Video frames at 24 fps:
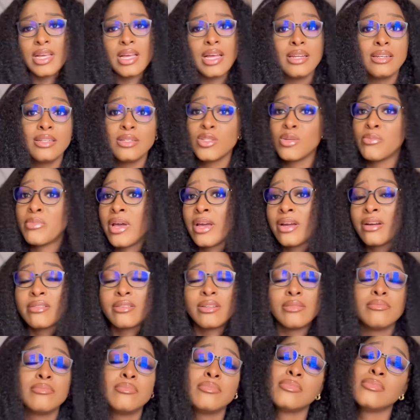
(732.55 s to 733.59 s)
I need to buy
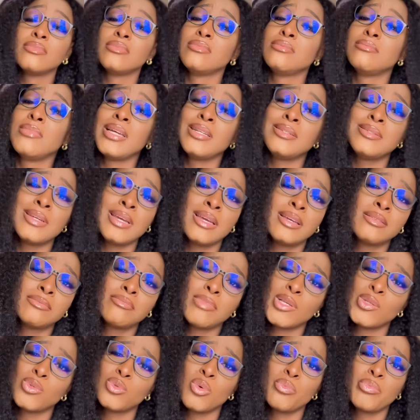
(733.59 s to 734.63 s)
cream. My dear,
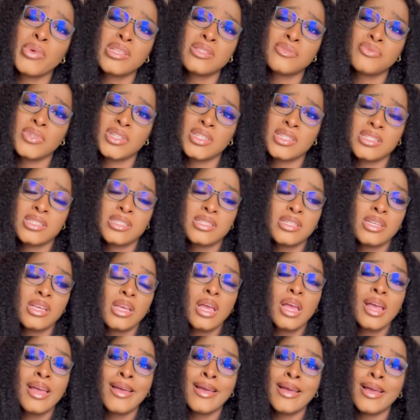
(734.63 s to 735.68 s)
my soap has finished.
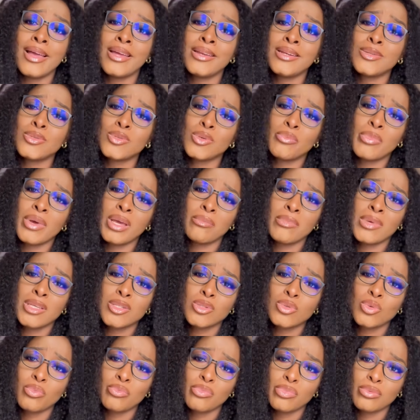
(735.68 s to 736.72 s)
I need to buy my
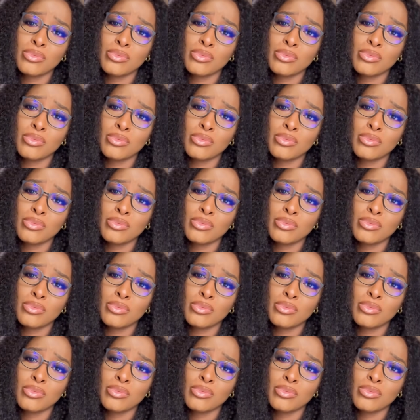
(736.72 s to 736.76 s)
soap.